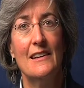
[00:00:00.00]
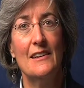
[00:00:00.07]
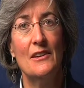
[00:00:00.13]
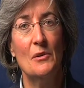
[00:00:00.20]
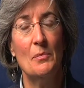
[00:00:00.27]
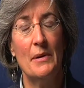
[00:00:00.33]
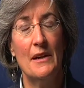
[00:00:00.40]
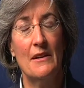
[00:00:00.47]

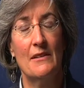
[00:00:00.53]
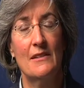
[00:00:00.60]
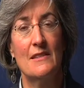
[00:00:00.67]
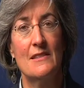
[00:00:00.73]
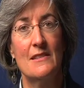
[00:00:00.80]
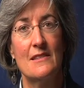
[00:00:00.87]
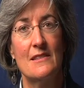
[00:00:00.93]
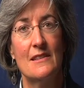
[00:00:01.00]
your
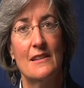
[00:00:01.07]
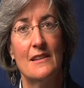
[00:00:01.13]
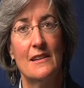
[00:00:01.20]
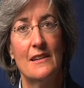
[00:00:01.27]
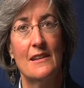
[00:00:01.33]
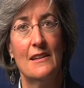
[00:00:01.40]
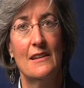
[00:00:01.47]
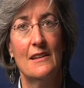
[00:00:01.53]
parents
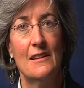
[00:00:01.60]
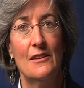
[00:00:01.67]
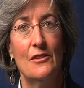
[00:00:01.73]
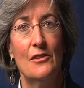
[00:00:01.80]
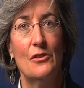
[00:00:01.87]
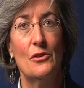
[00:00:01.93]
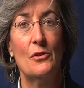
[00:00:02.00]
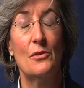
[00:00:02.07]

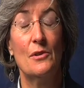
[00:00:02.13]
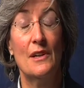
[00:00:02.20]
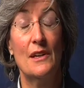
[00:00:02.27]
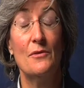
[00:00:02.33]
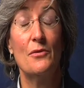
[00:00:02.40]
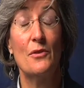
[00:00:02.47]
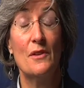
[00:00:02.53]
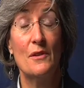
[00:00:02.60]
to
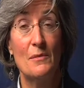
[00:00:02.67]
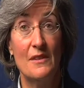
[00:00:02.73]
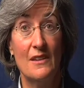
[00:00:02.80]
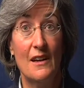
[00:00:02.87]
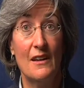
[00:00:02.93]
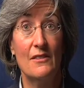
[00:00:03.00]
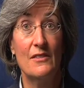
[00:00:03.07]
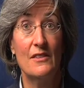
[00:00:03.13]
create for
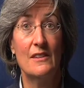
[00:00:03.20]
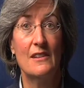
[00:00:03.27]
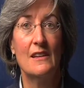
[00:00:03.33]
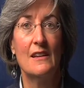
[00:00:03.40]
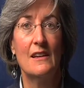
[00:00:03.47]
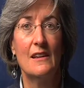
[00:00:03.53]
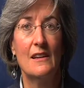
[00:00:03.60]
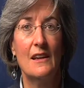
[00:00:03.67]
themselves
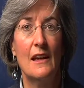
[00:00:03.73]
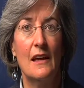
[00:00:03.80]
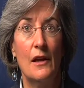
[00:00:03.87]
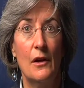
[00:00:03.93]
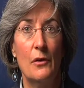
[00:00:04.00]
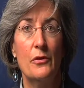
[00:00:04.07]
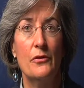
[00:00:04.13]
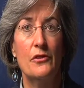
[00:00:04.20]
a
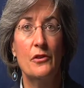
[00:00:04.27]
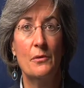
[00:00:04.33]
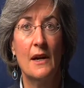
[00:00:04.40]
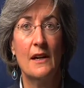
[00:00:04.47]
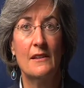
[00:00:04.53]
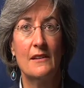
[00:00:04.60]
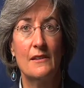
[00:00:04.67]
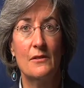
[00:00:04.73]
health
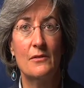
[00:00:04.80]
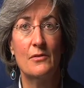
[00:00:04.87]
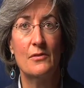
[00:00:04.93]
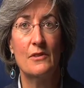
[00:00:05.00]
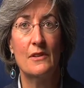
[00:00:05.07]
directive.